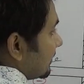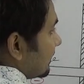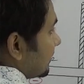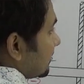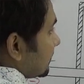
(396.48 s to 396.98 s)

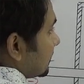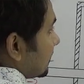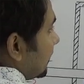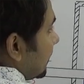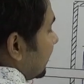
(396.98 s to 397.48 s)

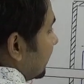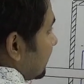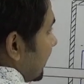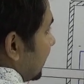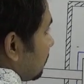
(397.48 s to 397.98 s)
is,
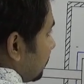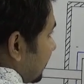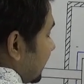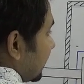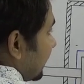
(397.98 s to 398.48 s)
is
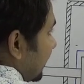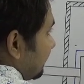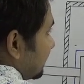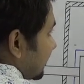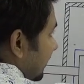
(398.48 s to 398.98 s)
actually
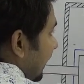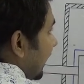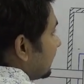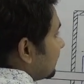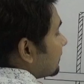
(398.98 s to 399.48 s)
kept
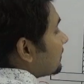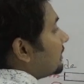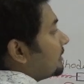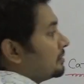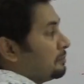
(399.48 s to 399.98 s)

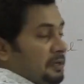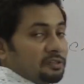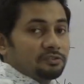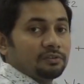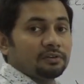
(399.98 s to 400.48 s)
under the
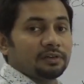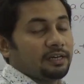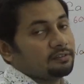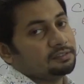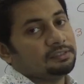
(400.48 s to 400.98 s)
petrol or
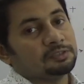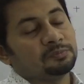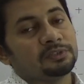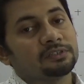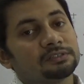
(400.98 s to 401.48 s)
kerosene is
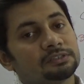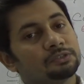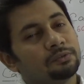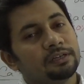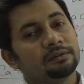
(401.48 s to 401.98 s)
because
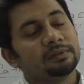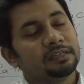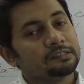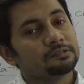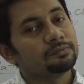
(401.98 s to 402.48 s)
sodium
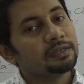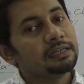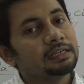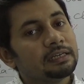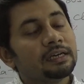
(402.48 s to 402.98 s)
is
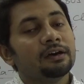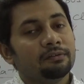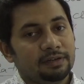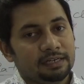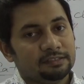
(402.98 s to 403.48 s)
really
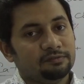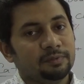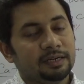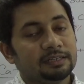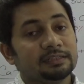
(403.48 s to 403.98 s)
reactive
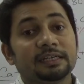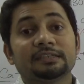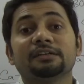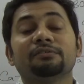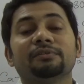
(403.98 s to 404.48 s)
metal
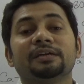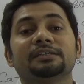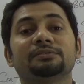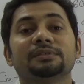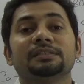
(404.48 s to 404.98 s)
that can
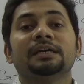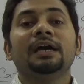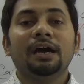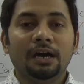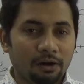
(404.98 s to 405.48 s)
react with
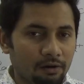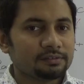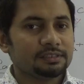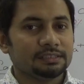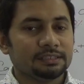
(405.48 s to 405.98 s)

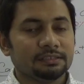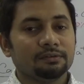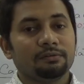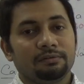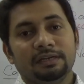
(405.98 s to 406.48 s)

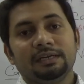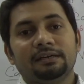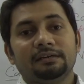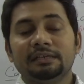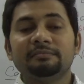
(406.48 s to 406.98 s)
oxygen or
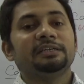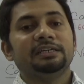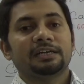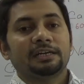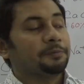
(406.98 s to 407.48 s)
air
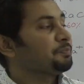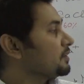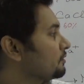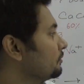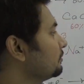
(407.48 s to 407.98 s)
immediately.
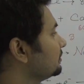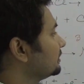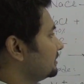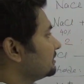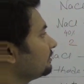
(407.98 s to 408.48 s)
So this